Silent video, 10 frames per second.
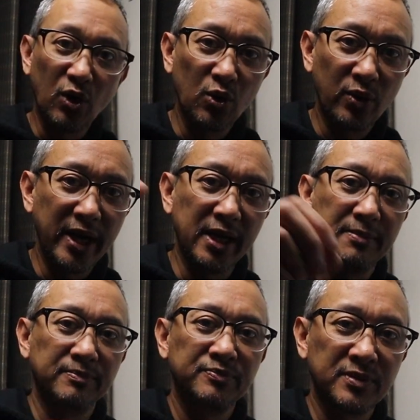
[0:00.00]
oh great
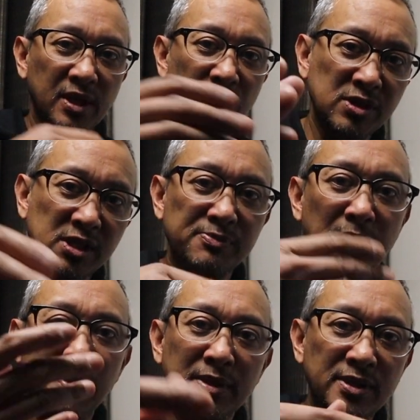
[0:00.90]
it was just
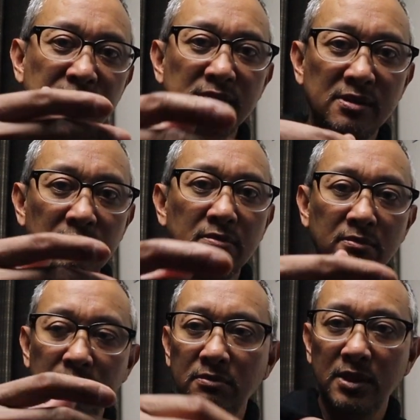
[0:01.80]
maybe just
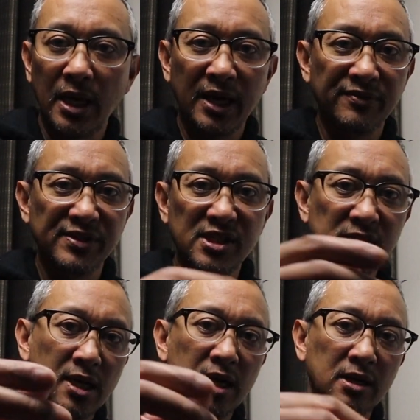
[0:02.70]
kind of
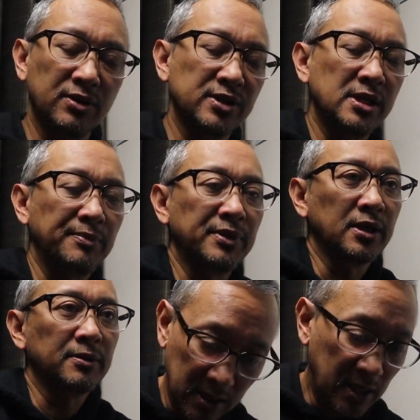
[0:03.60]
stuck or
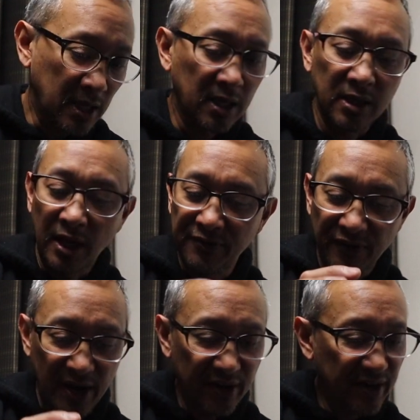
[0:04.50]
something and i'd
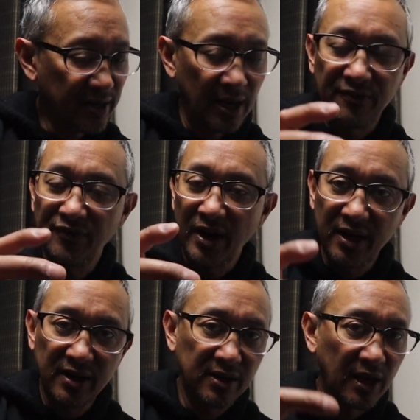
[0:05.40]
fire it and i'd
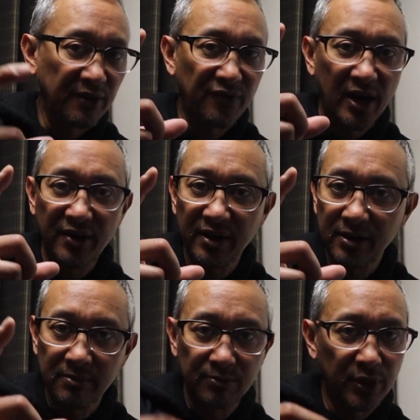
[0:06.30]
fire it i'd fire it
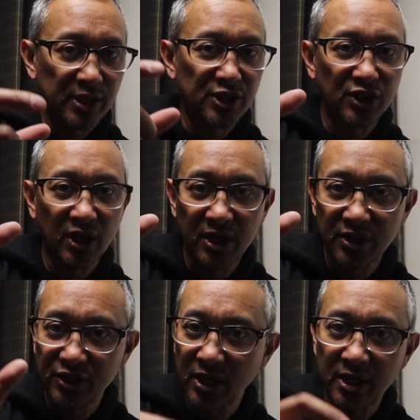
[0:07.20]
press the shutter
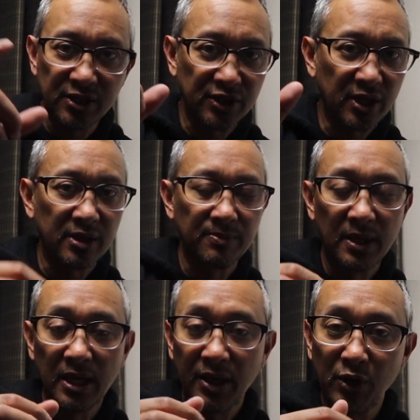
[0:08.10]
shutter shutter
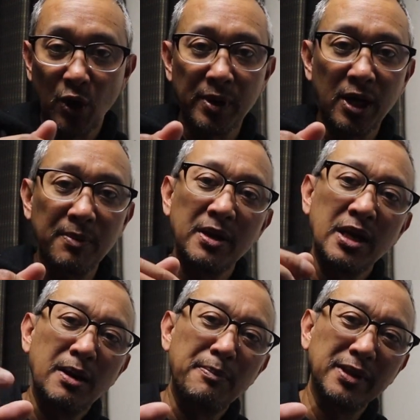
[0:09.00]
it would open up
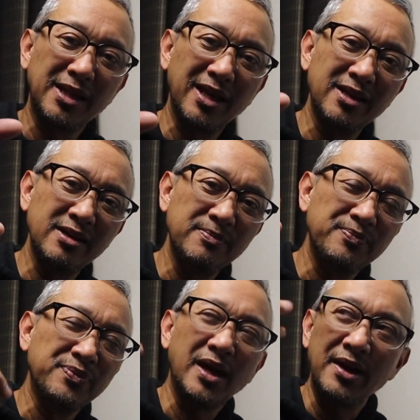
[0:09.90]
but then
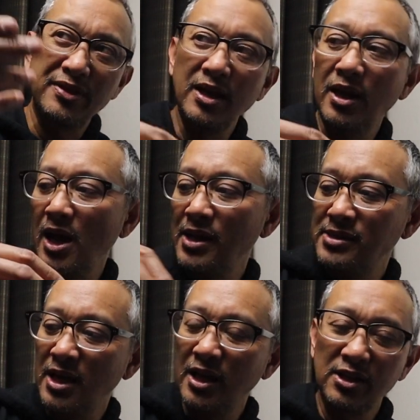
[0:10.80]
i think
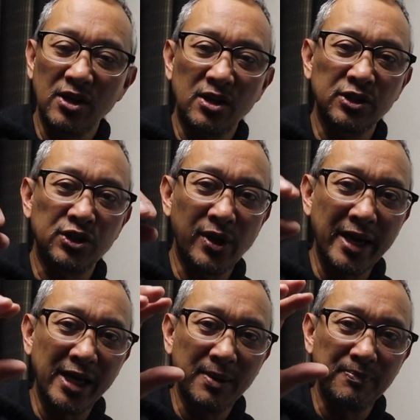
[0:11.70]
as the ethanol
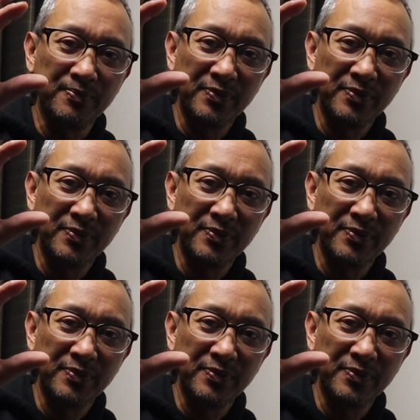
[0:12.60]
dried up